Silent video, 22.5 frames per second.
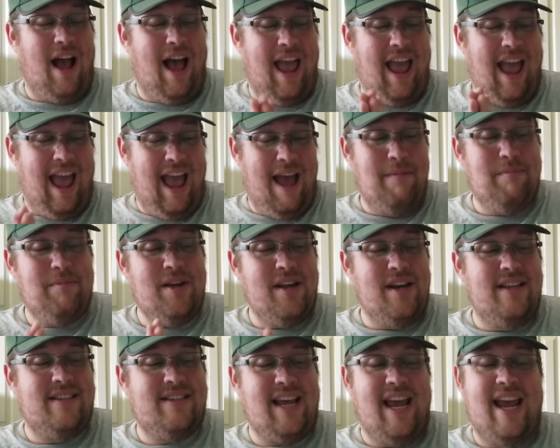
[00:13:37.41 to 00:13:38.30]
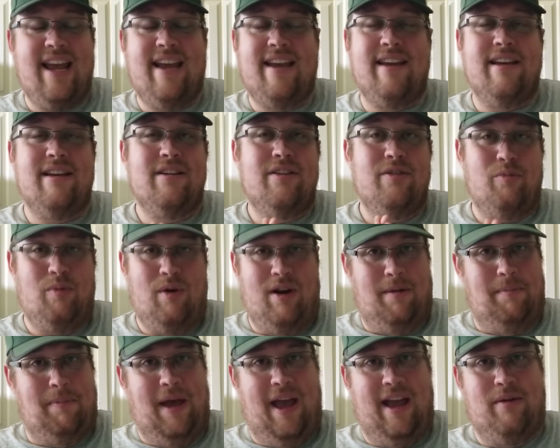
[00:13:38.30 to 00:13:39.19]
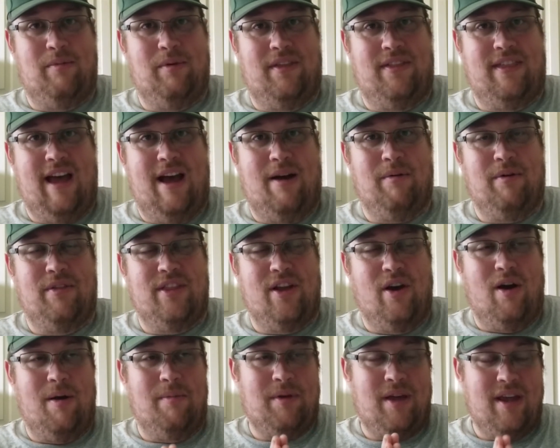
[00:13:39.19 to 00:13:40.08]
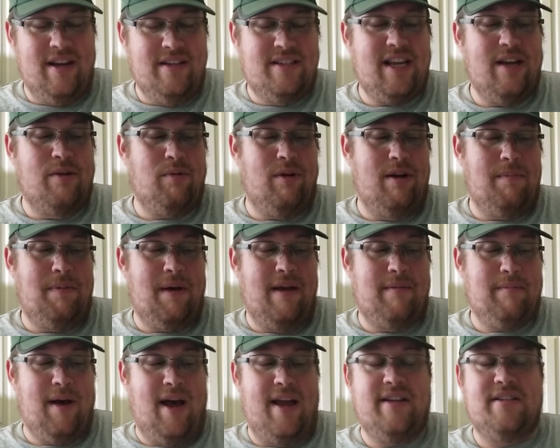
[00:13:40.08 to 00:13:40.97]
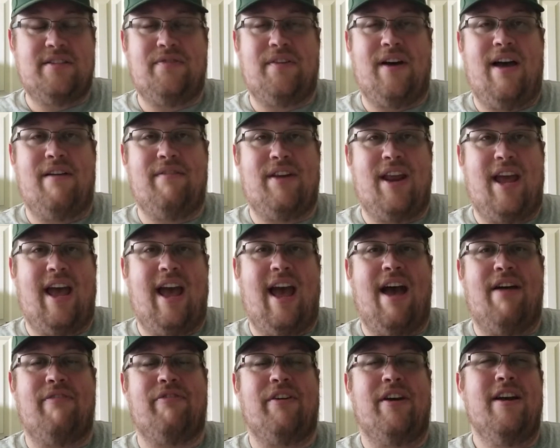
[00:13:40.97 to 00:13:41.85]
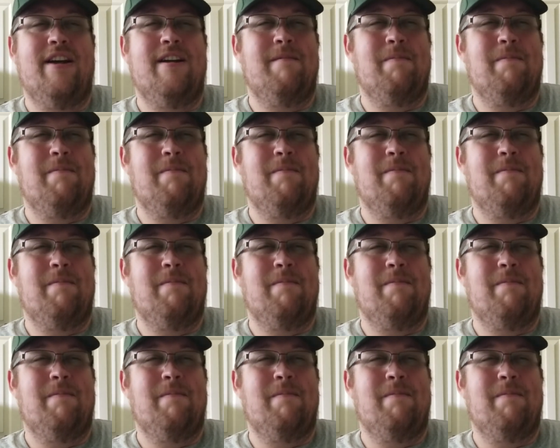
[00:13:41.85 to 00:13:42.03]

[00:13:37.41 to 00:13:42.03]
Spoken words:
I am going to take Winnipeg with that one, though. I'm going to take Winnipeg minus 5.5.